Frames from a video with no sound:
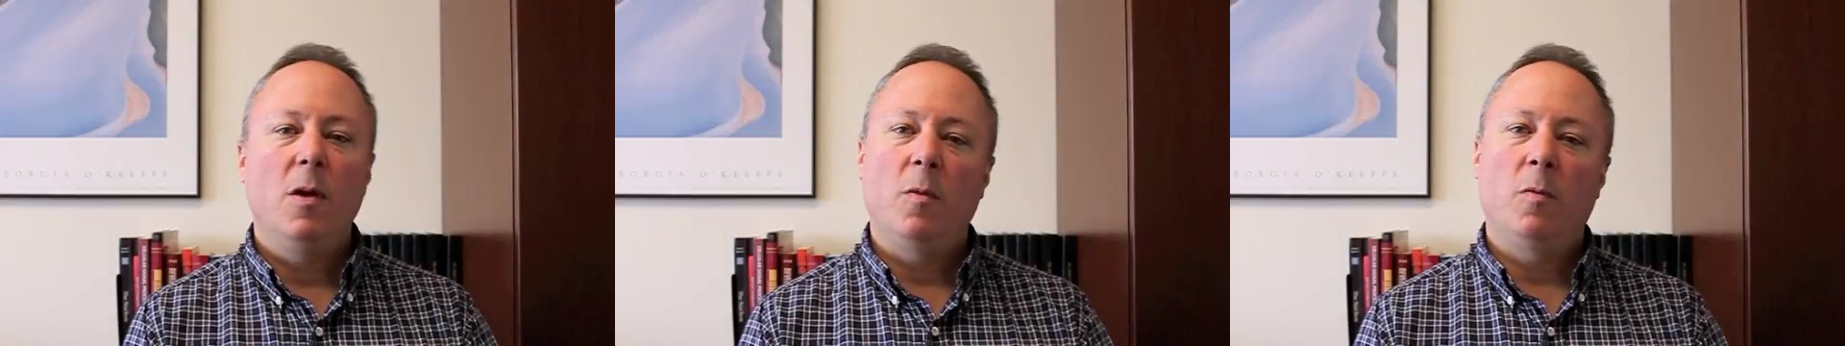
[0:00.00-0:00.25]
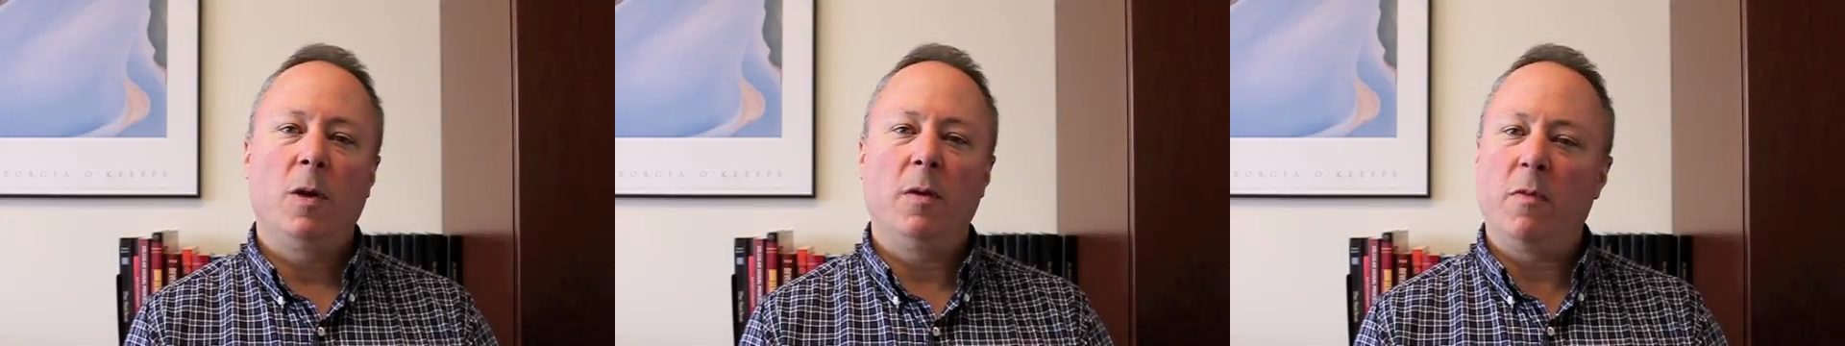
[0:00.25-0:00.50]

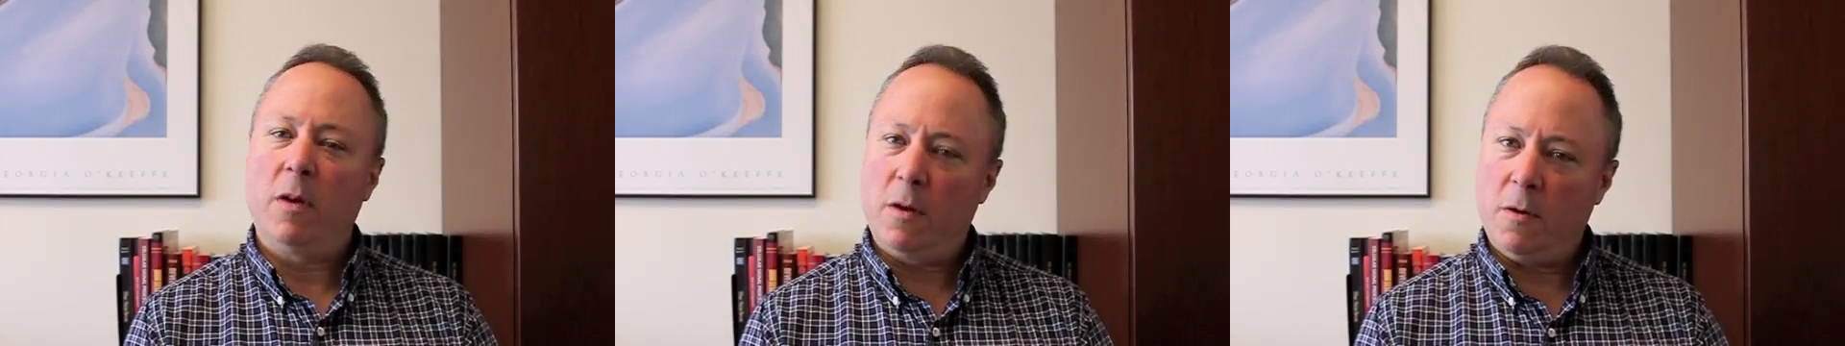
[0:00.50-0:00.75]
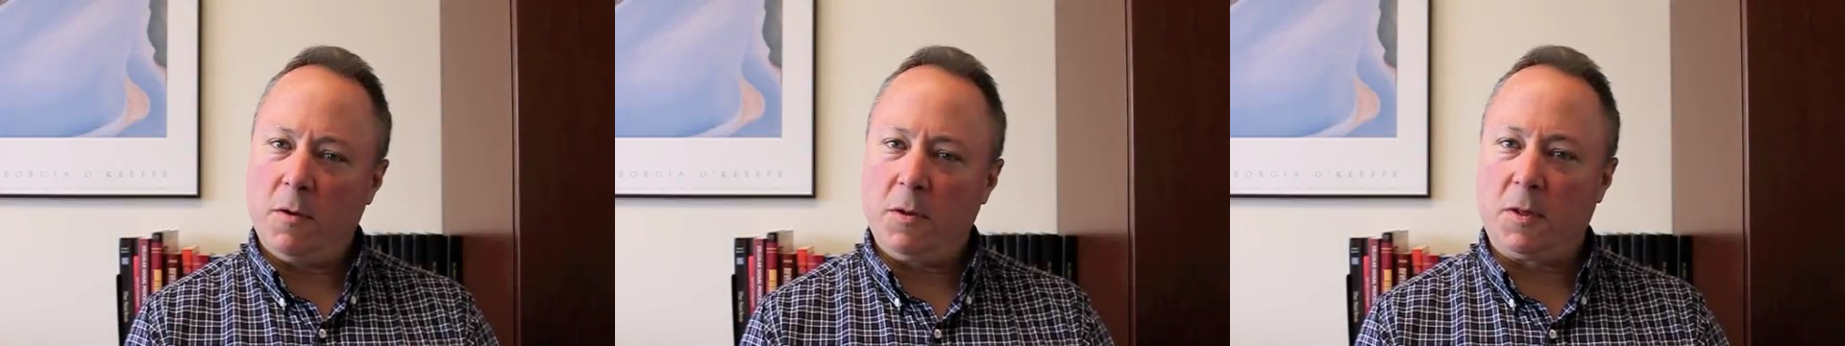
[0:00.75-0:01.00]
One of the
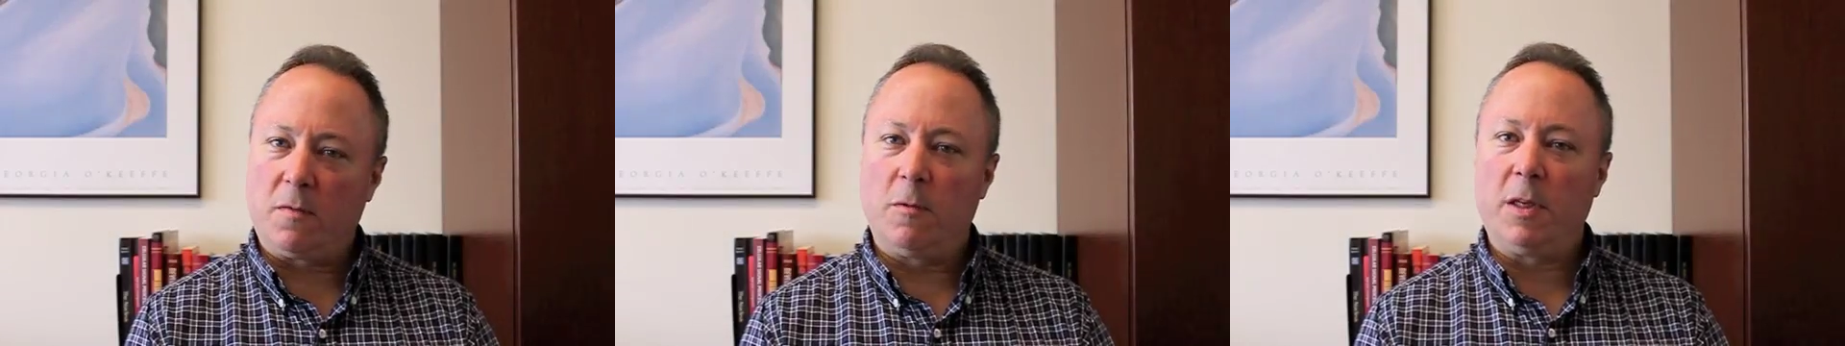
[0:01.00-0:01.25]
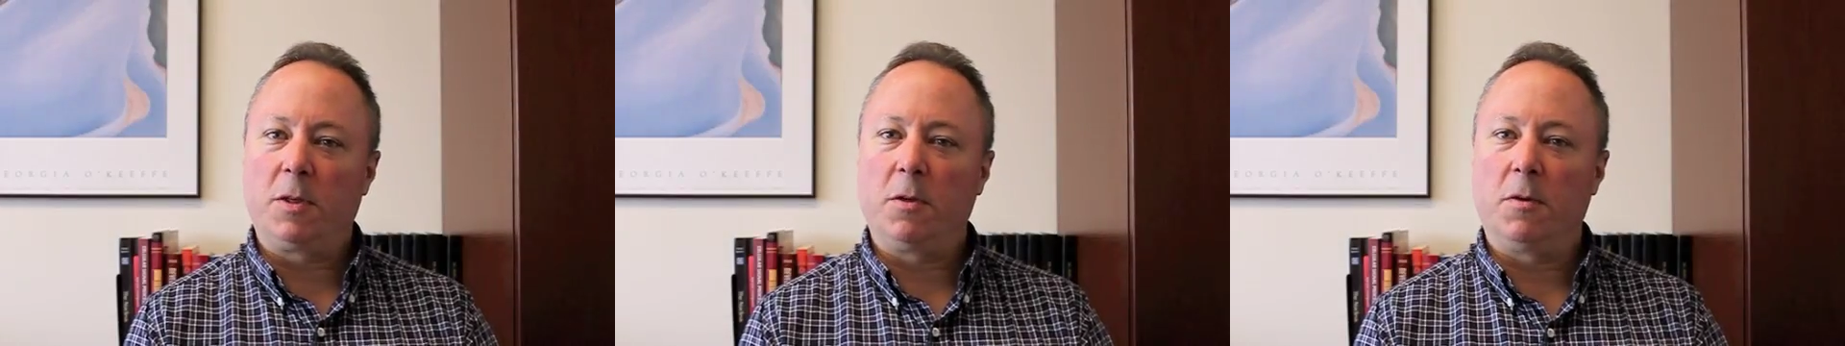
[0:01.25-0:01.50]
goals of
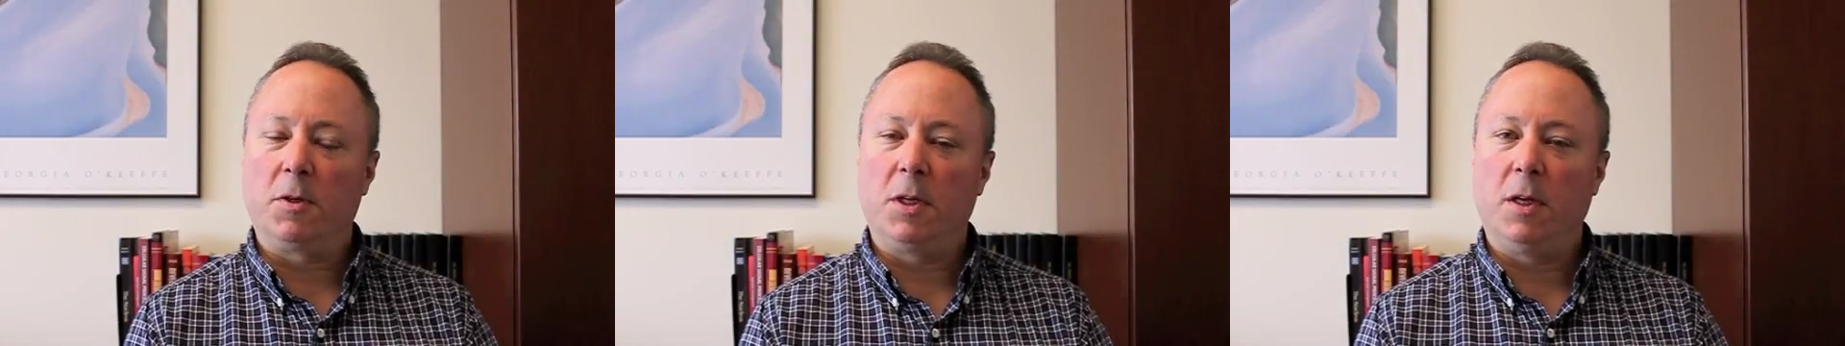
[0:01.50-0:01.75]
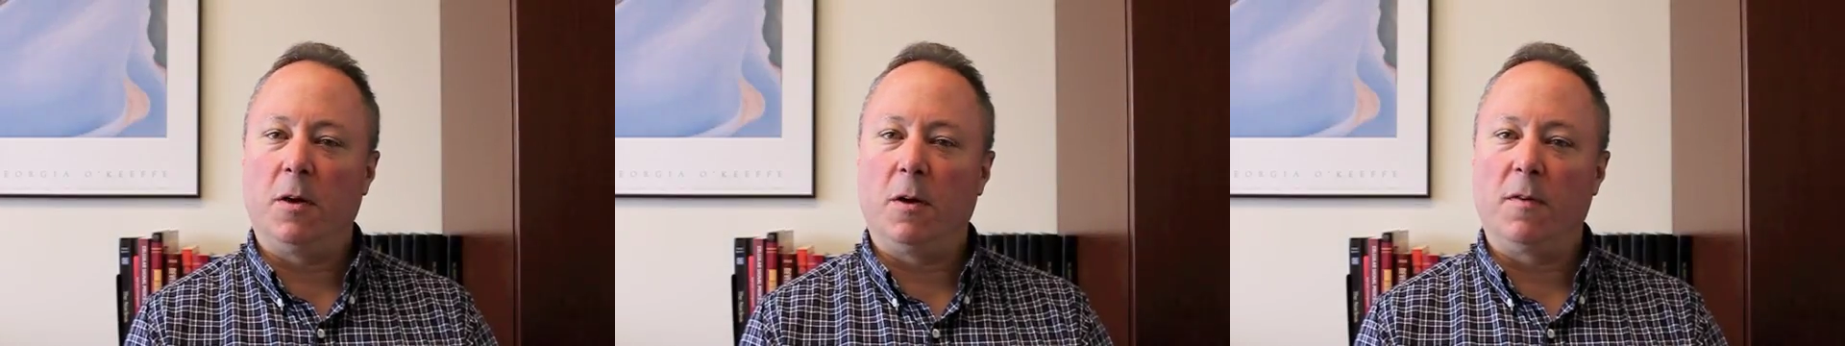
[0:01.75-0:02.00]
research
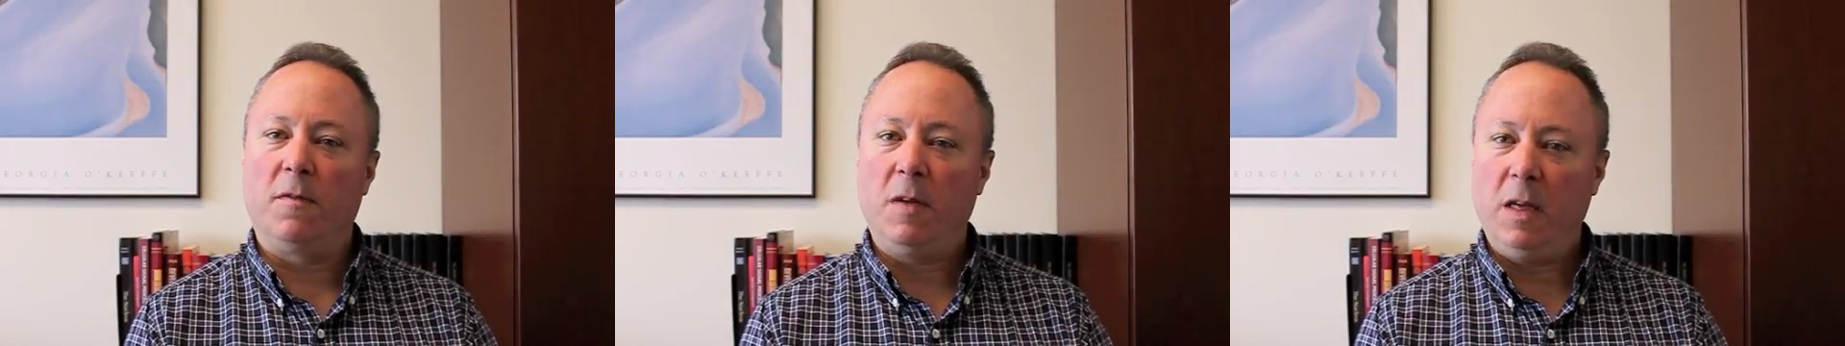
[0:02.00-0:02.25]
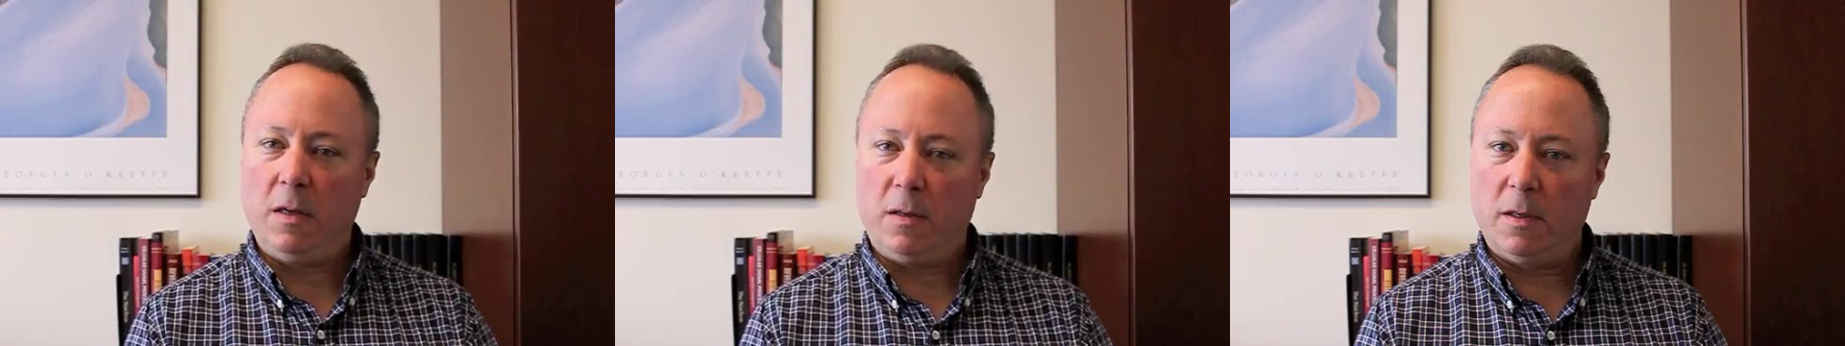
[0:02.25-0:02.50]
in our
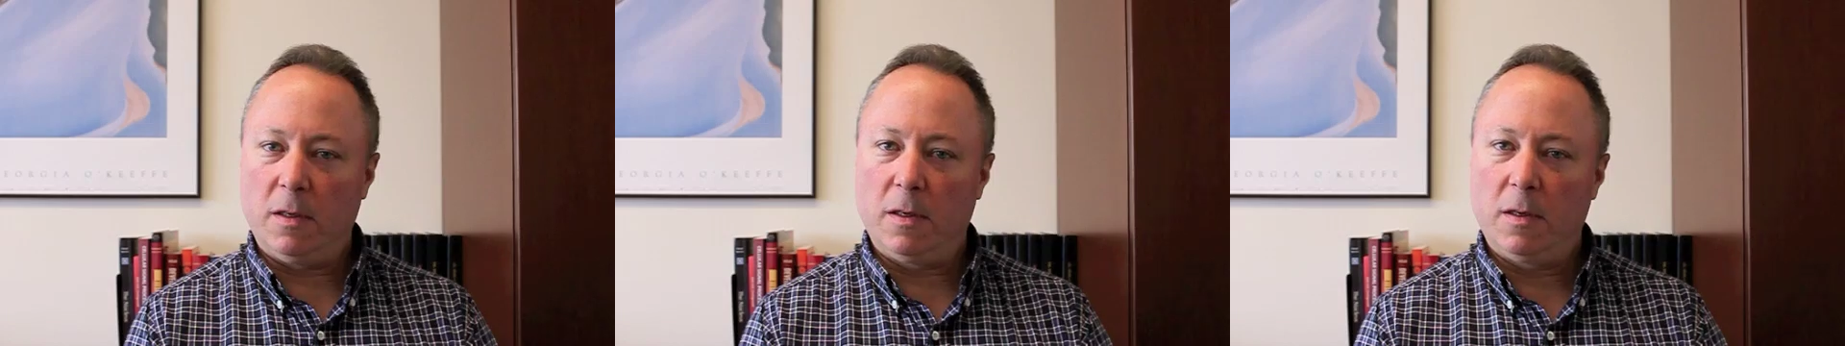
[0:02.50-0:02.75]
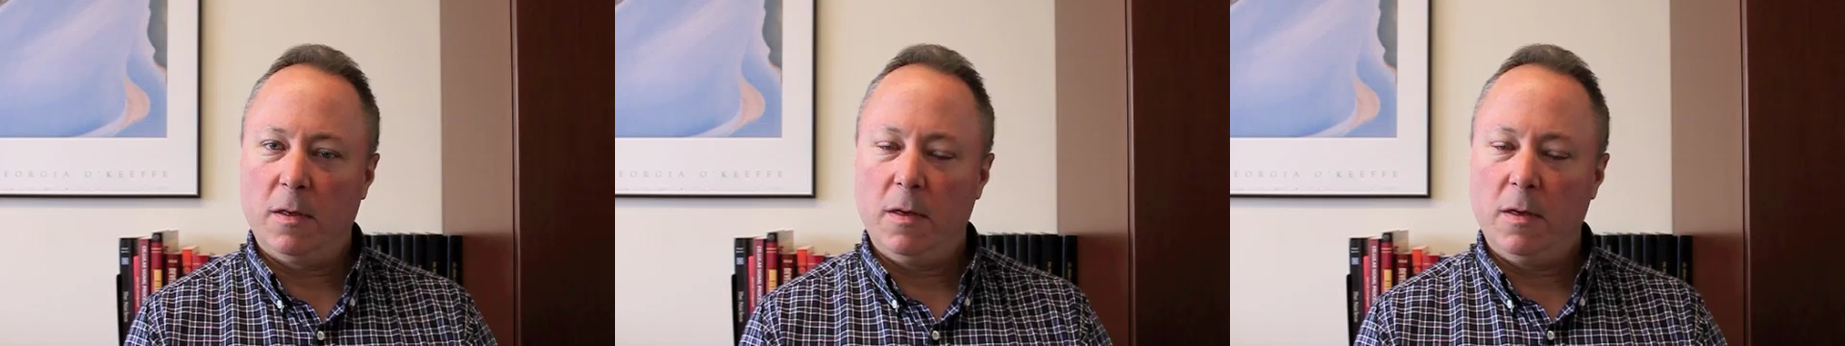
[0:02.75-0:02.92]
field